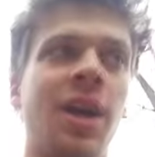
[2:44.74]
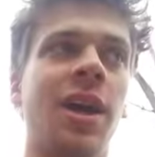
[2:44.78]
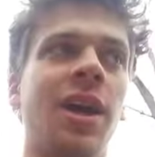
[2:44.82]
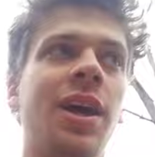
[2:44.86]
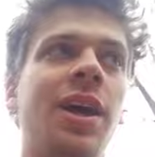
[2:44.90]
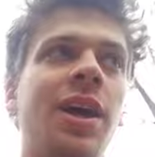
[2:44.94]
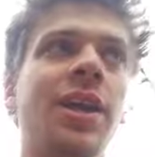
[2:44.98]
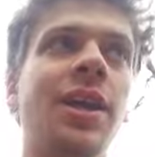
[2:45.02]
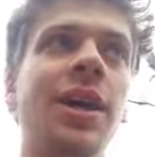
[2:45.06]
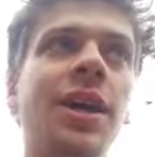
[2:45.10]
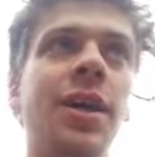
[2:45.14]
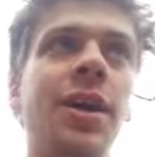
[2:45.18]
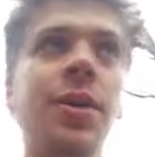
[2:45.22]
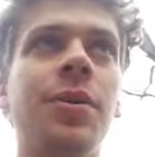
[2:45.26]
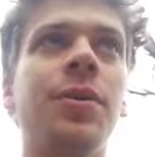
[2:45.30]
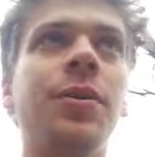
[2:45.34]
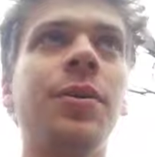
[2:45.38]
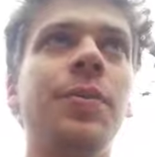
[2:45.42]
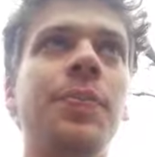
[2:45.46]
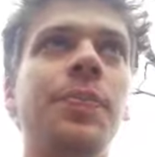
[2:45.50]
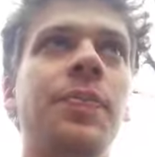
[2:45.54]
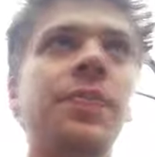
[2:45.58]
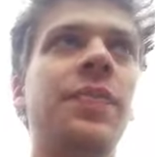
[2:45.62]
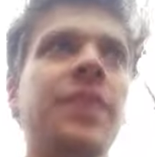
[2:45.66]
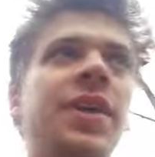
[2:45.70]
and I
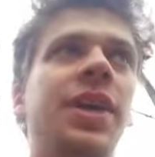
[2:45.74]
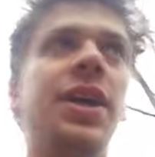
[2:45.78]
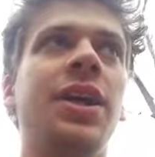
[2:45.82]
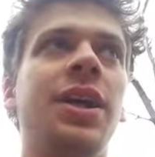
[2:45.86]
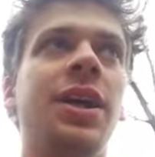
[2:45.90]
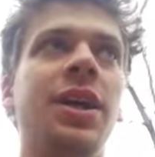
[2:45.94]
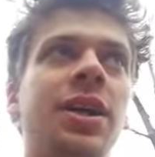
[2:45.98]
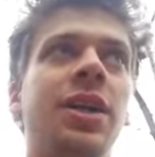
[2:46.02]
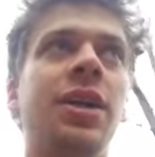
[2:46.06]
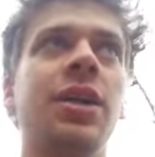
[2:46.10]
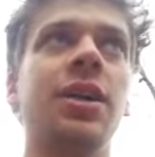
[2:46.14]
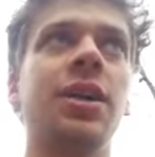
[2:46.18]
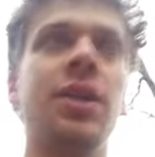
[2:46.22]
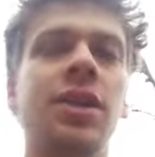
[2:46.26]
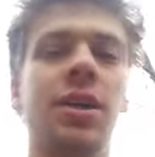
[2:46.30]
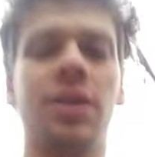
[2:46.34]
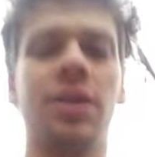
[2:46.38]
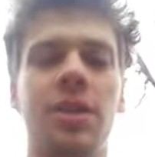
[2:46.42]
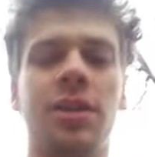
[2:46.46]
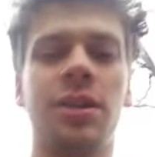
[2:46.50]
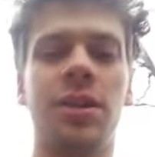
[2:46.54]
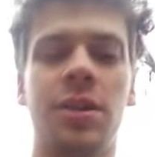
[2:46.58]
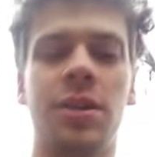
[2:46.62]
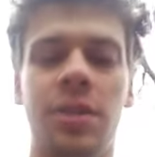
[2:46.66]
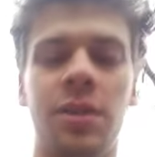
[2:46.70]
hope that uh,
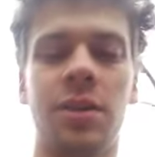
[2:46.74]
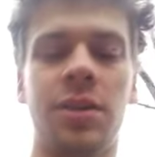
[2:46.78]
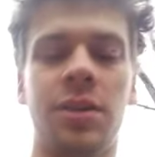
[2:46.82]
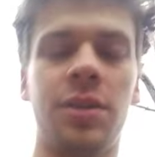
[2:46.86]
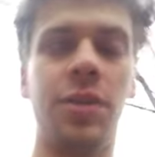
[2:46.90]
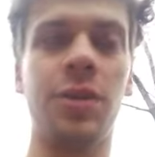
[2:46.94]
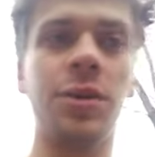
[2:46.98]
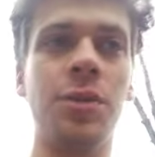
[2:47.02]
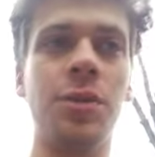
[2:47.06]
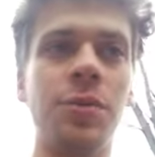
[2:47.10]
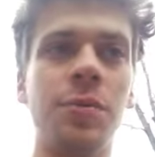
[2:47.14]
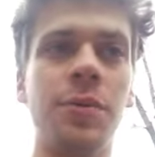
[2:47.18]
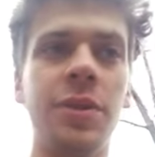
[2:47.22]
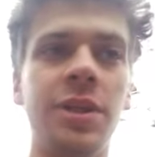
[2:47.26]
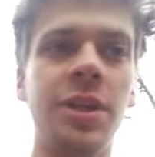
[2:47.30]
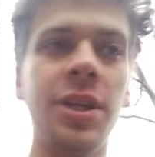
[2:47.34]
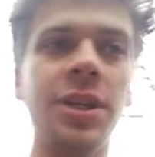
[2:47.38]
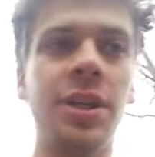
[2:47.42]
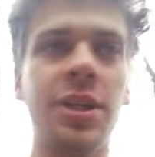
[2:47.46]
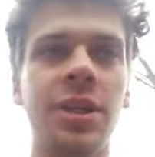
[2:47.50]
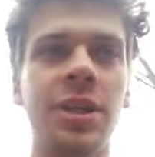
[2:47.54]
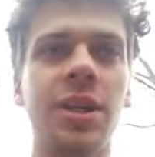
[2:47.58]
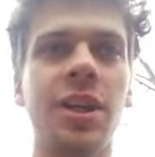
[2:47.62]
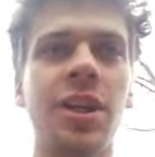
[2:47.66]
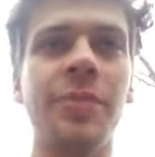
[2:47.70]
you would
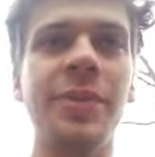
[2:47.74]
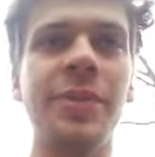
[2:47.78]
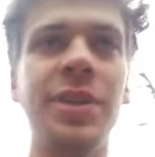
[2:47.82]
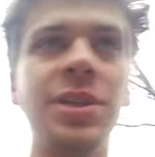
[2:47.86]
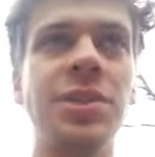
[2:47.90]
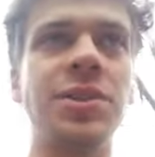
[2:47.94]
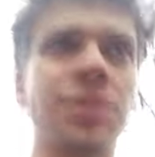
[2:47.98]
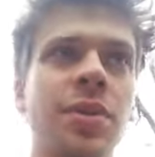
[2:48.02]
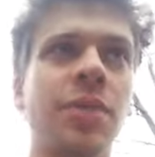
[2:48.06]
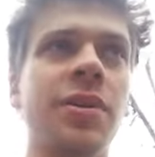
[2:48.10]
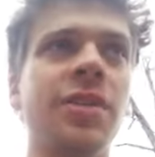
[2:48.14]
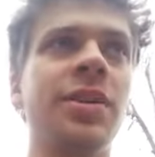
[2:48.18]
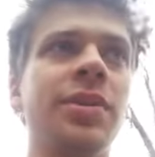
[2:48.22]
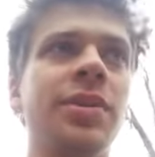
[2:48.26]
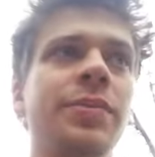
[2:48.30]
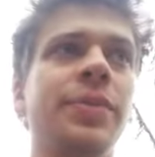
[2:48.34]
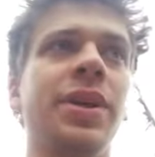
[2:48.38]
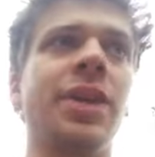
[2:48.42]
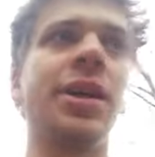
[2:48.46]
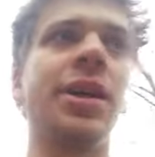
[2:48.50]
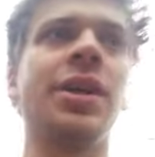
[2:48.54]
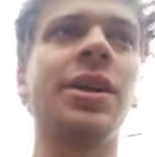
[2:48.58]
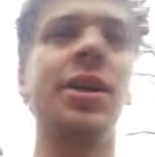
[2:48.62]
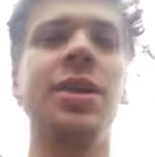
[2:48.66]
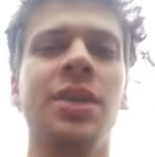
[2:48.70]
uh, come and join
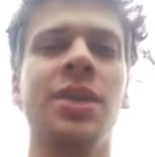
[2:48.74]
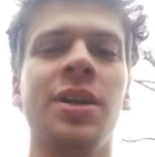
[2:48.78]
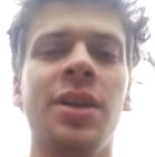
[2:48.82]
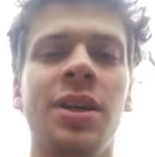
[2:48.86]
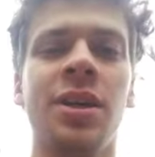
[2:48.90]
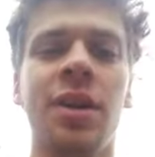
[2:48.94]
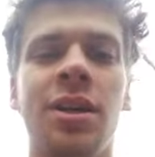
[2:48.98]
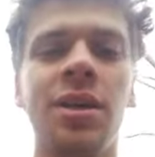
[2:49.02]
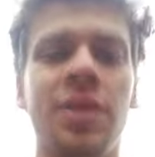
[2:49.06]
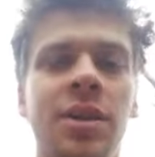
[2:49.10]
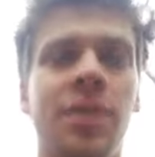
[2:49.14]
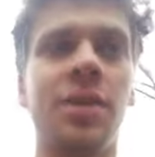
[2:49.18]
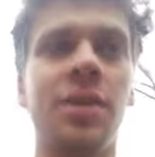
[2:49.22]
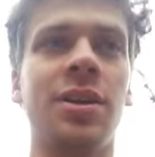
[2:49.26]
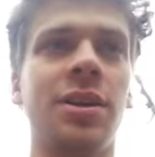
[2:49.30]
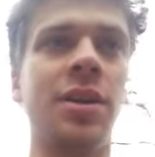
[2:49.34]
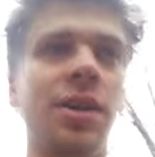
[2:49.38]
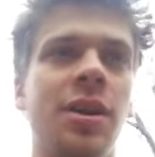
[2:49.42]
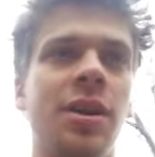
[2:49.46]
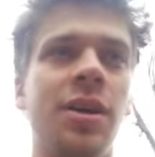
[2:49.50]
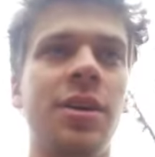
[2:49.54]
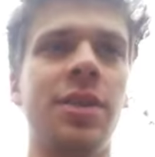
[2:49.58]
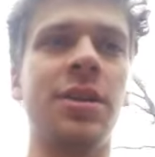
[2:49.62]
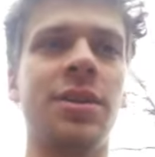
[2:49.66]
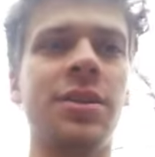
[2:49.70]
me
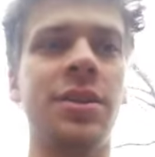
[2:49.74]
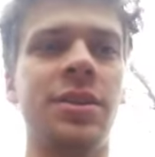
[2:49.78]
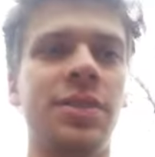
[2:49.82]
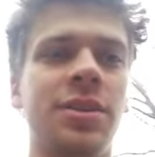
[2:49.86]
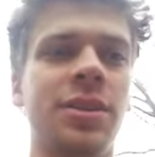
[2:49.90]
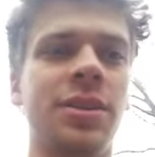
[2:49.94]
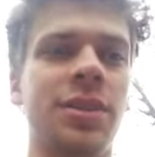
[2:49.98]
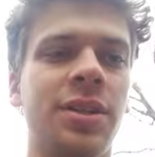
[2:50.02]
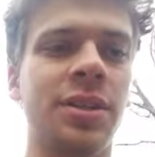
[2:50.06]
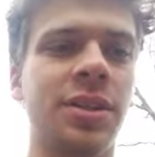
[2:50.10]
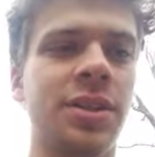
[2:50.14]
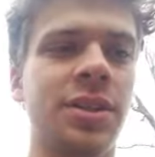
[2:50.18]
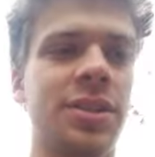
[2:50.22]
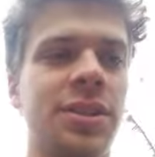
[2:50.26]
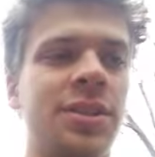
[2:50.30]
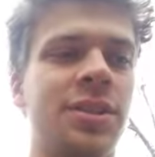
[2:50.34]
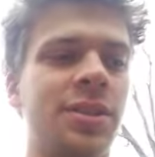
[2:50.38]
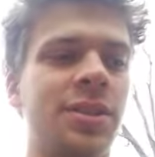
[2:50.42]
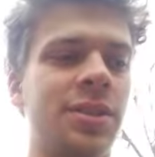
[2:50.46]
on the